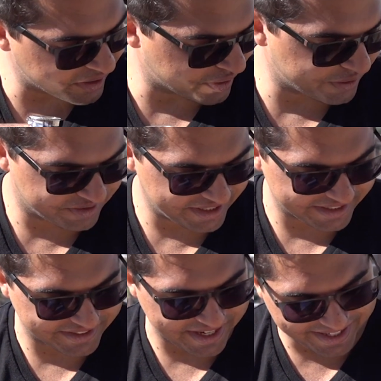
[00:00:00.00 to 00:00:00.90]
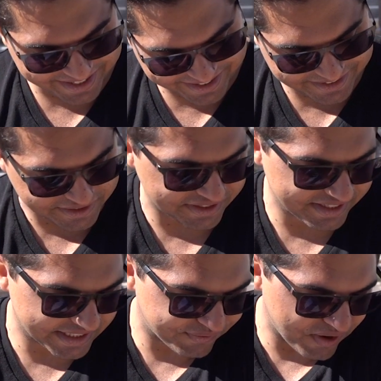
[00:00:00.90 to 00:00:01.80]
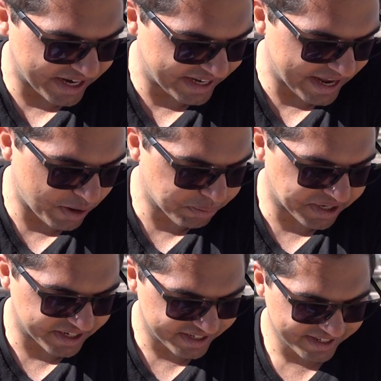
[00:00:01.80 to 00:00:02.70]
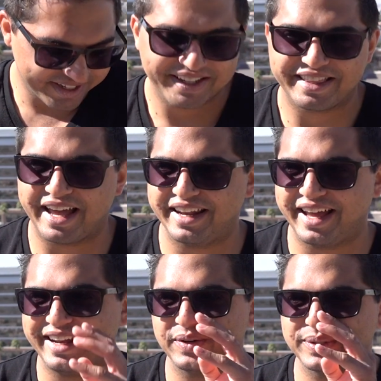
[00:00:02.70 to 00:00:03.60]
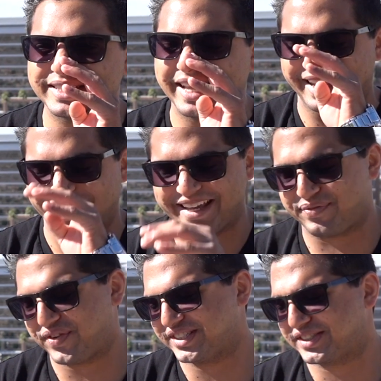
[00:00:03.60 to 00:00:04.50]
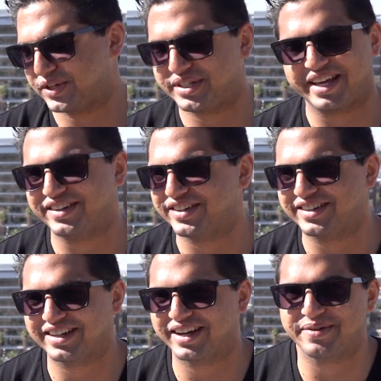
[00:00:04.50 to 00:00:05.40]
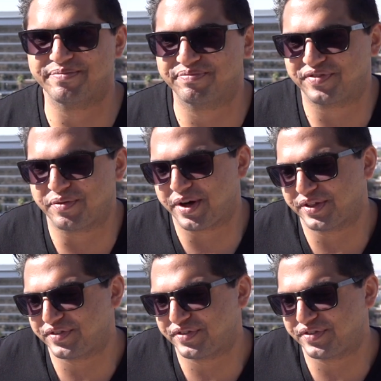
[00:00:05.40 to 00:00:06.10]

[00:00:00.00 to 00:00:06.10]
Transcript: know, it's like, it's fine now, but that night it was like, it felt so tender from all the